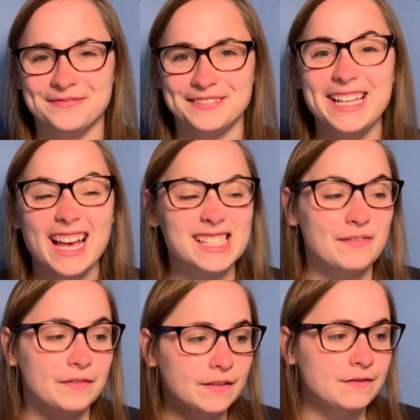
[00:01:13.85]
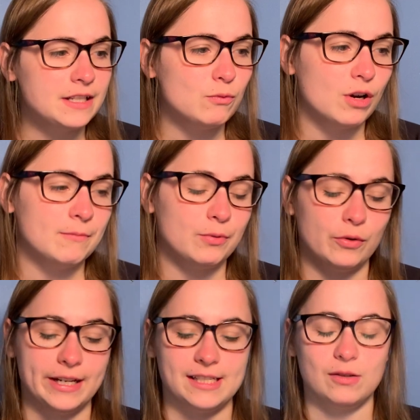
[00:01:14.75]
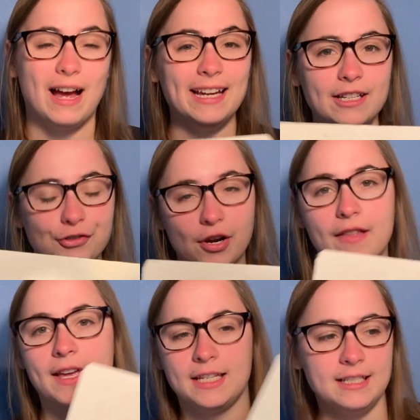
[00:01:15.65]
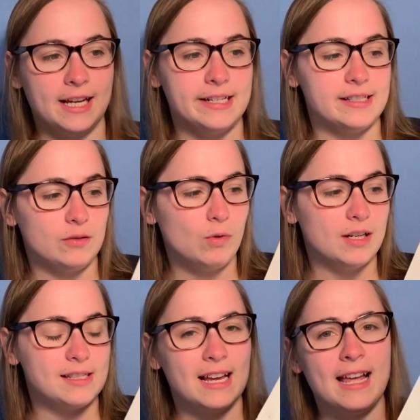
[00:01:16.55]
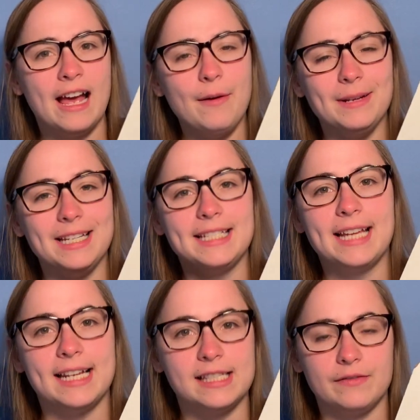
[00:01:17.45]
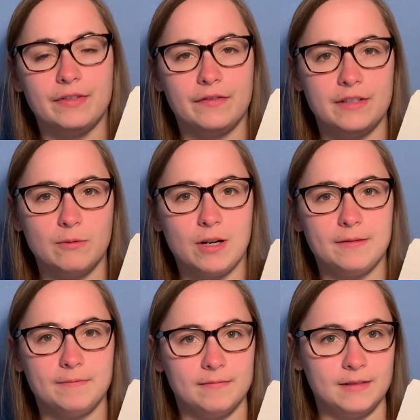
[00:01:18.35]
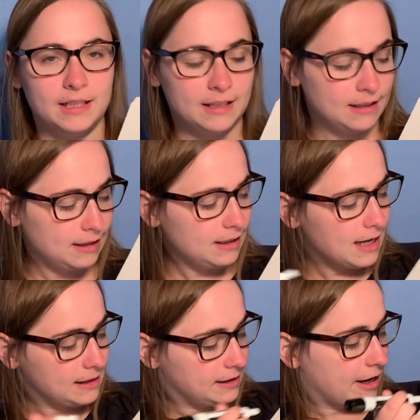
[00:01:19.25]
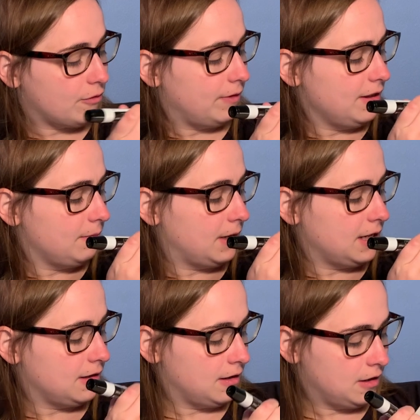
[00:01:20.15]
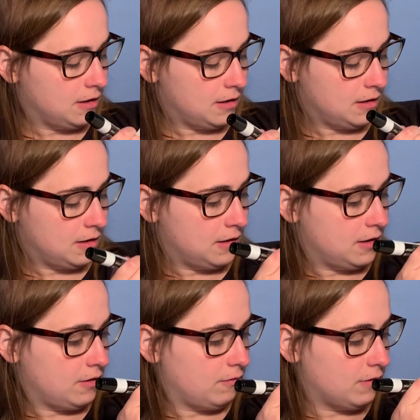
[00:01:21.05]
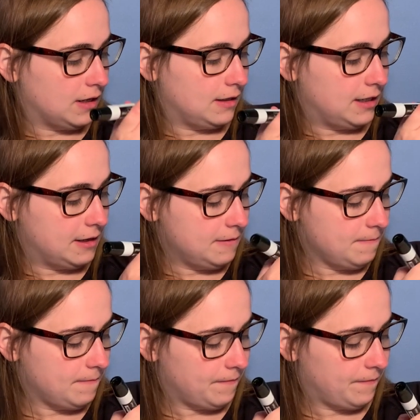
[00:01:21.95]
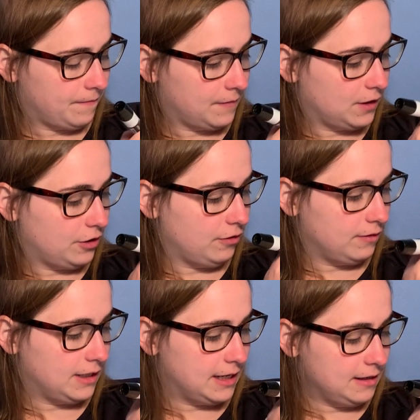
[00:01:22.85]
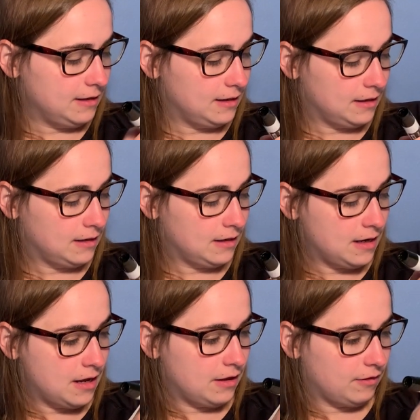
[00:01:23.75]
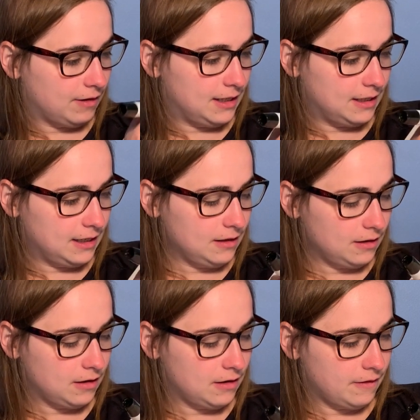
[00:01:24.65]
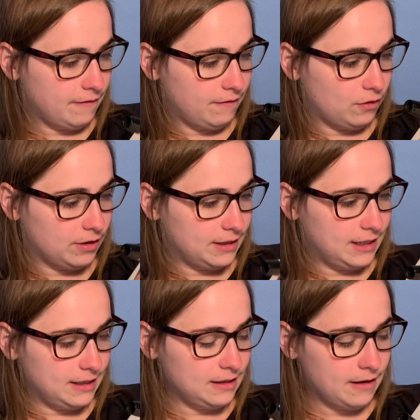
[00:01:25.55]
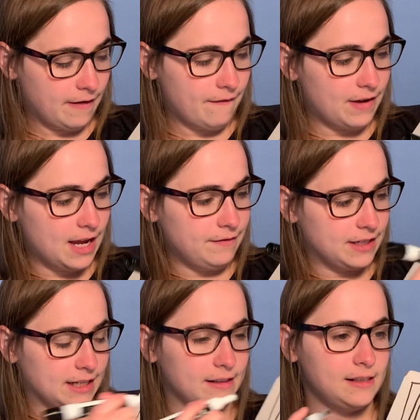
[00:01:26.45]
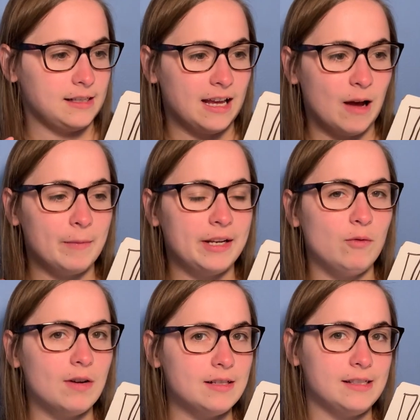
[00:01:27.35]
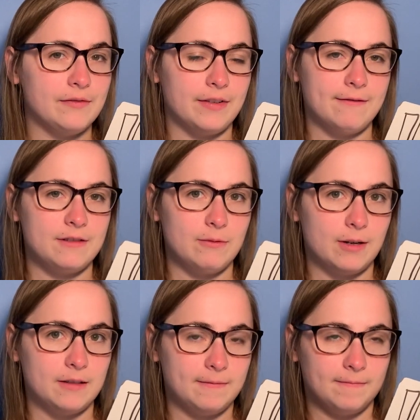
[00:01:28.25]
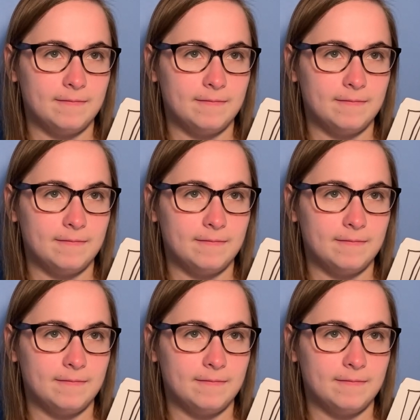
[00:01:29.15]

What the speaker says: Yes, 51 points. So I can draw that in tens and ones. How many tens in 51? Yes, count with me. 1 10, 2 tenths, 3 tenths, 4 tenths, 5 tenths. How many ones in 51?